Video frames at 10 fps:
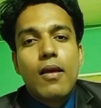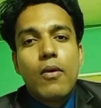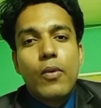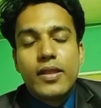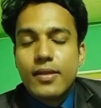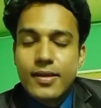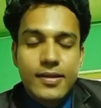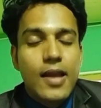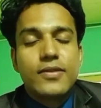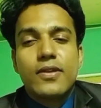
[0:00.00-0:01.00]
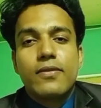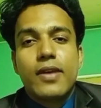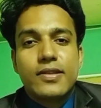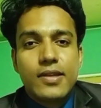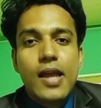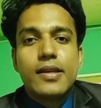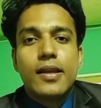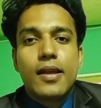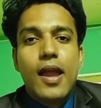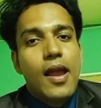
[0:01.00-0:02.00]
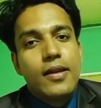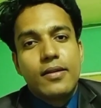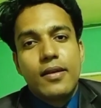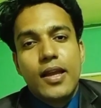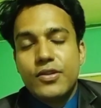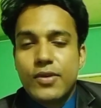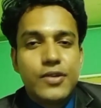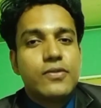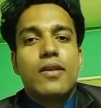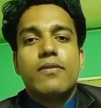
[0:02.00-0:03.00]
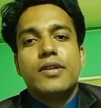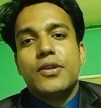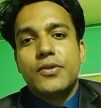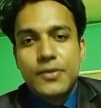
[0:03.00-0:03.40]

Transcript: with these kinds of exciting and educational videos.